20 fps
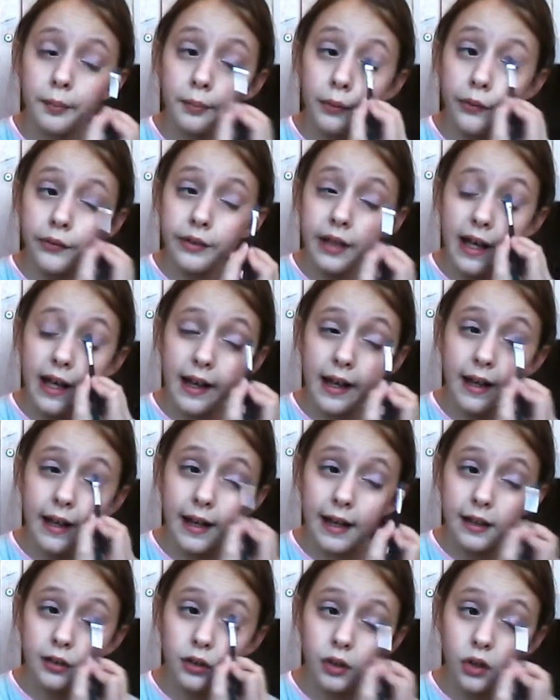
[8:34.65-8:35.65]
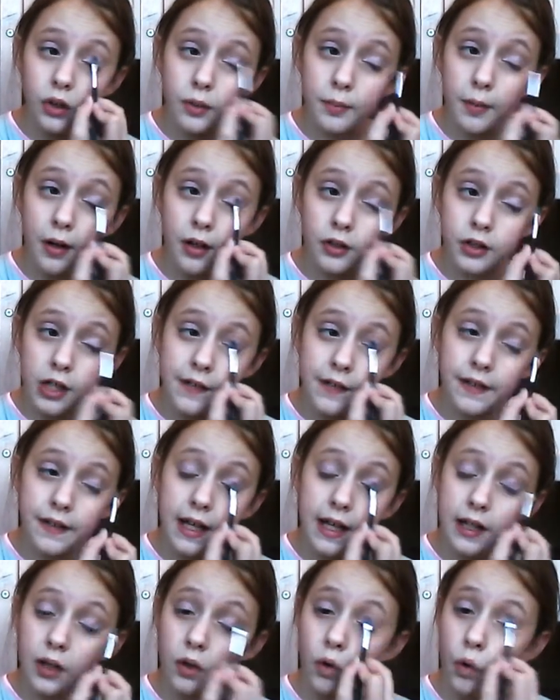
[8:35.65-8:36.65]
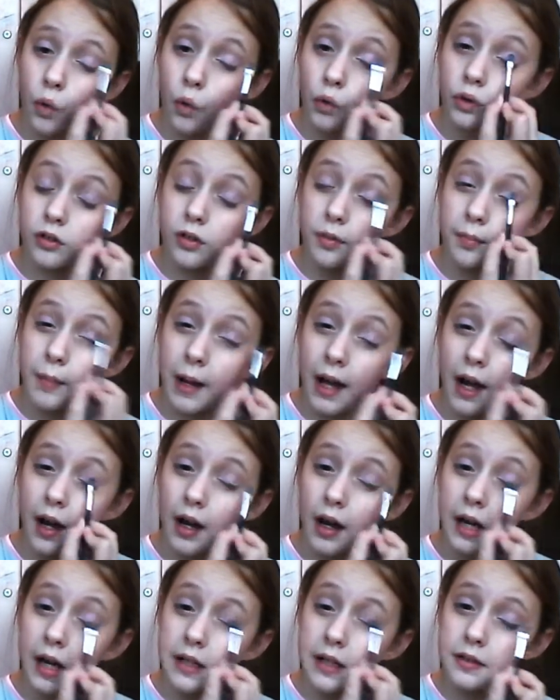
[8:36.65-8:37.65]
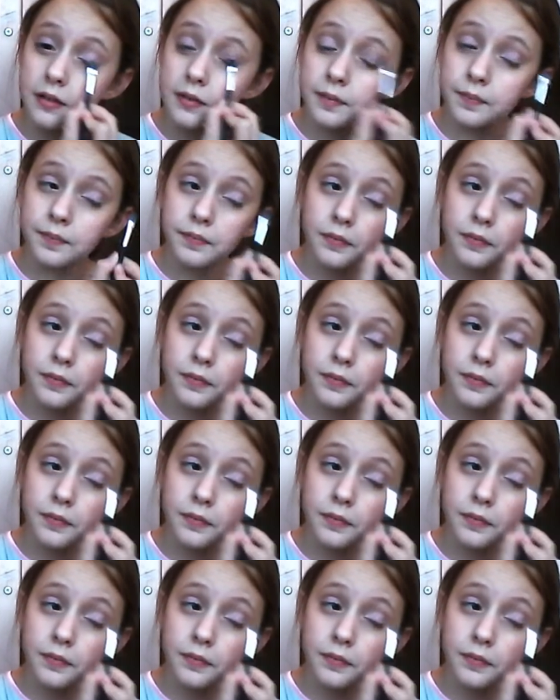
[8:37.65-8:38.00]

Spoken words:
I'm not taking that too much in the inner corners of my eyes.